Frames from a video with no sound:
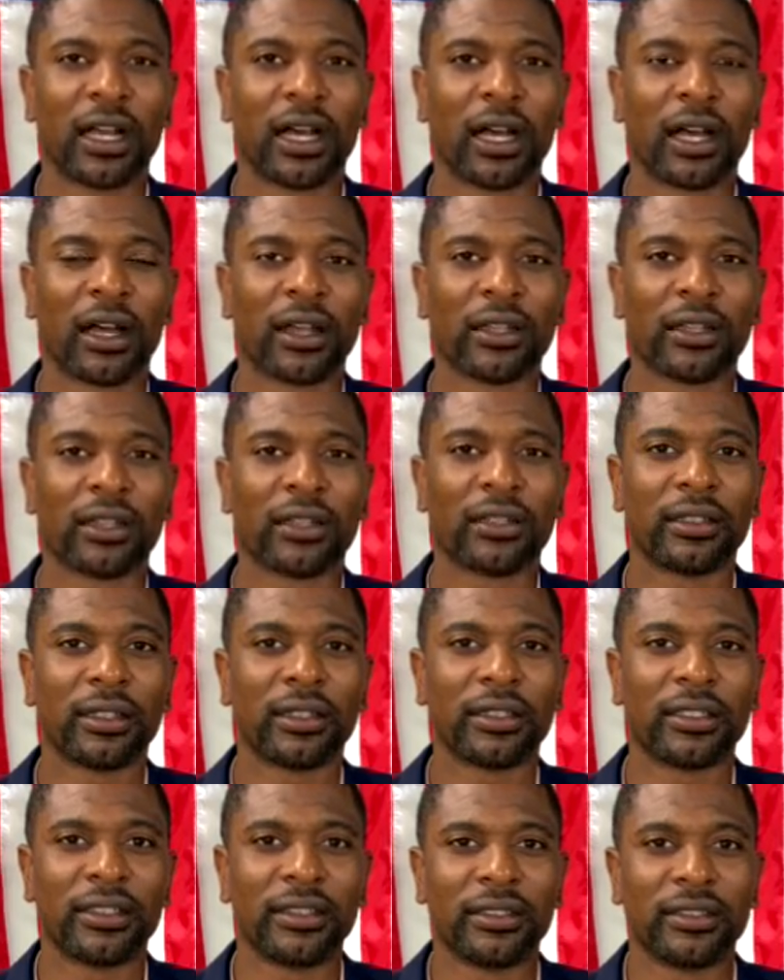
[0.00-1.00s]

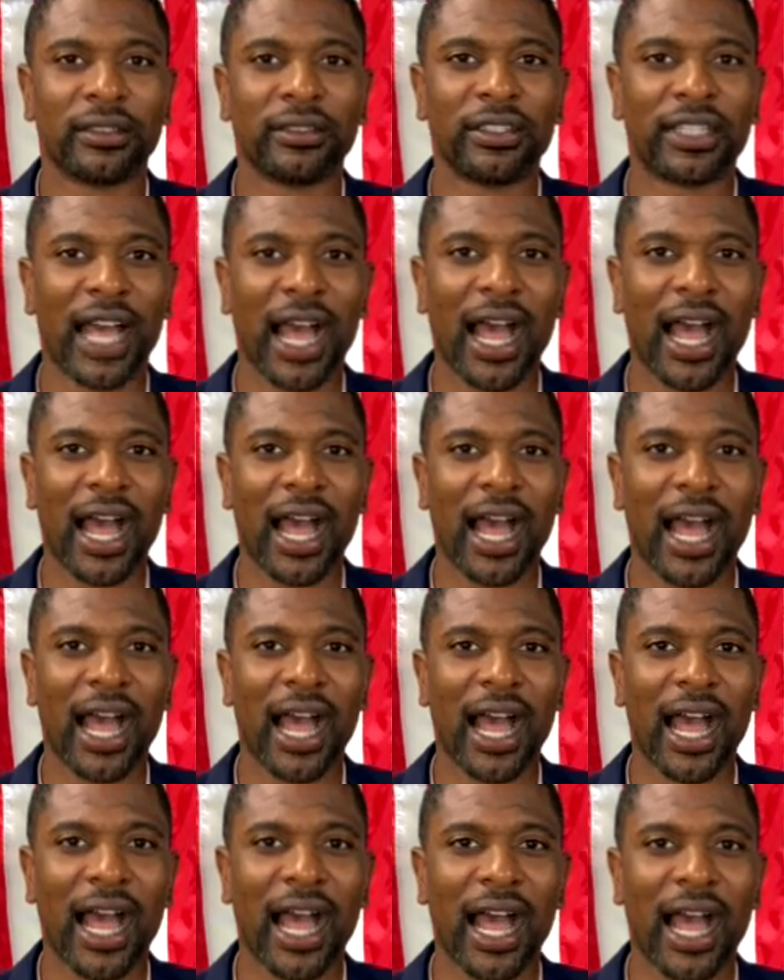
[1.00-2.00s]
die
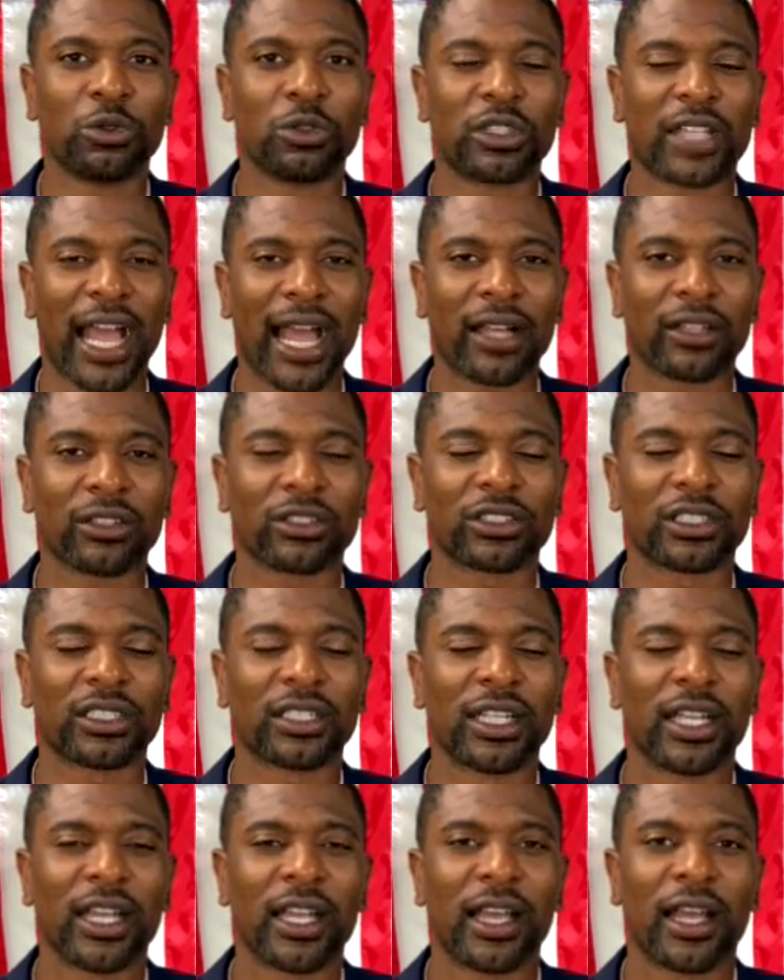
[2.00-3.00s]
since 2000.
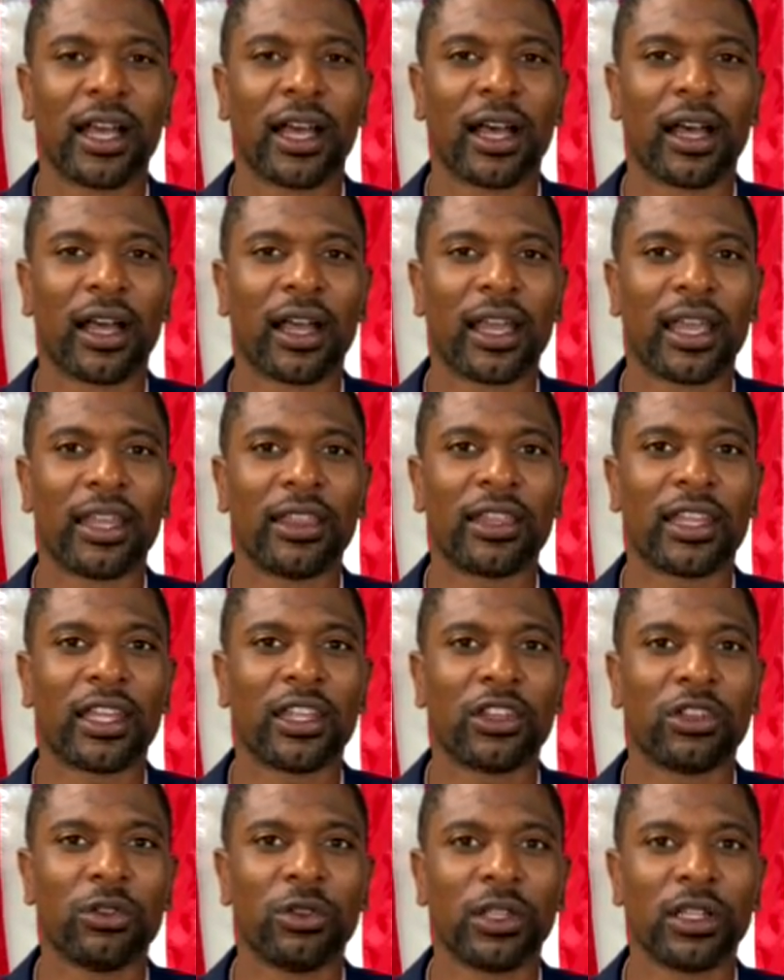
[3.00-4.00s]
And
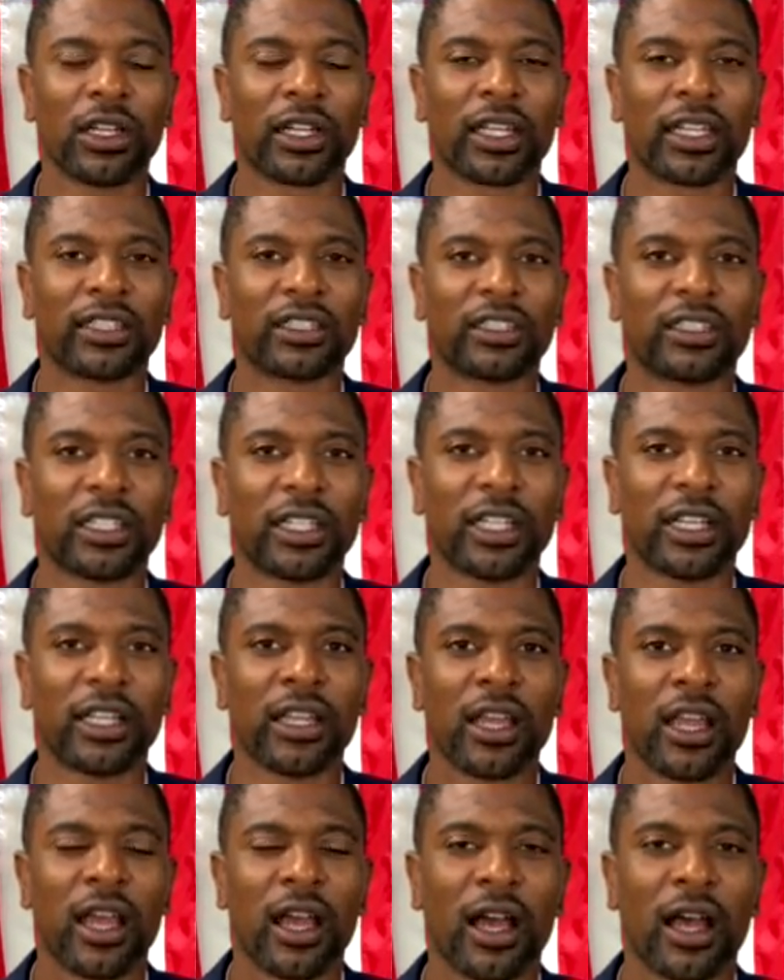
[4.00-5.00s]
then you look and see
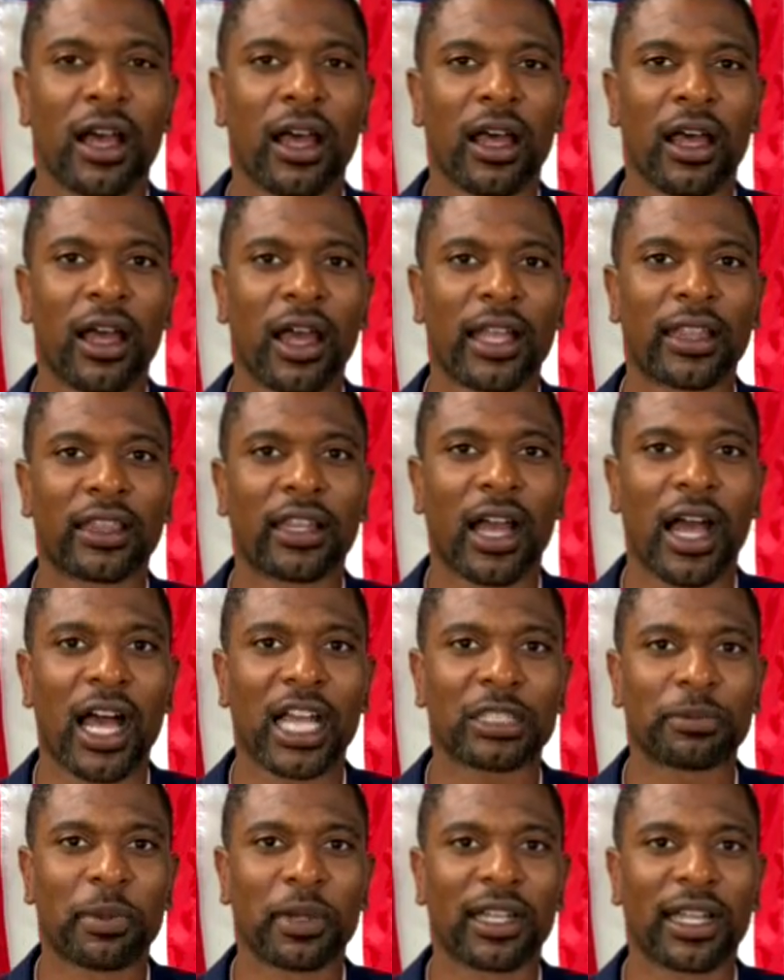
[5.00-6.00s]
at the
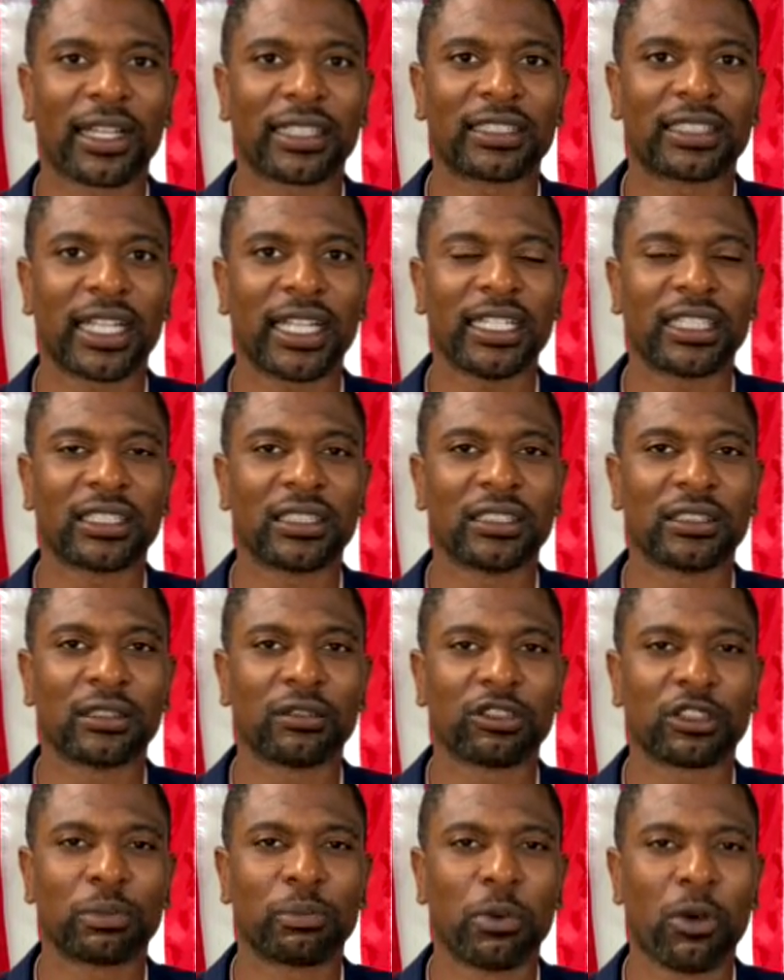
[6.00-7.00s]
hospitalizations
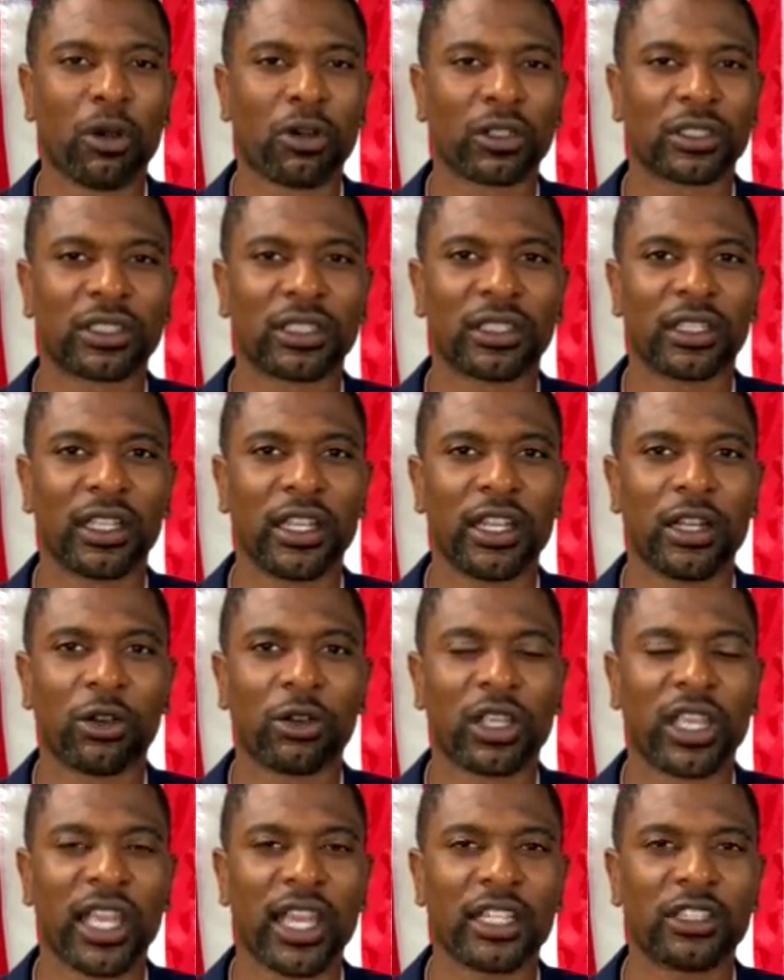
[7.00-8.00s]
of sports and,
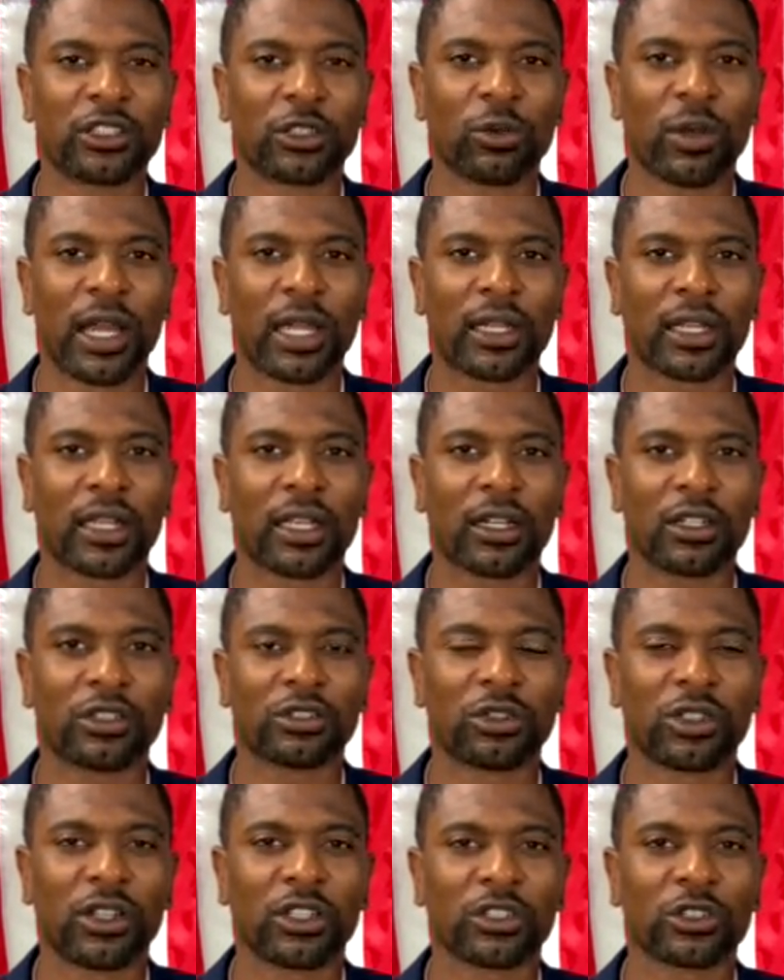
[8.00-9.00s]
kids around the
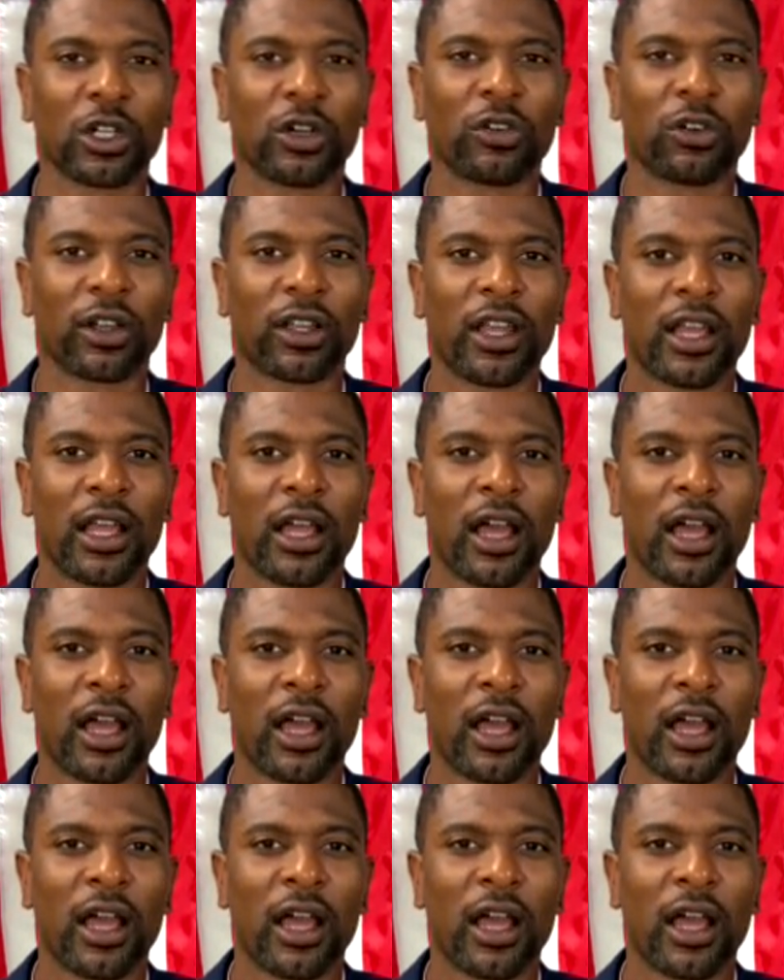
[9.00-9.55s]
country. There's over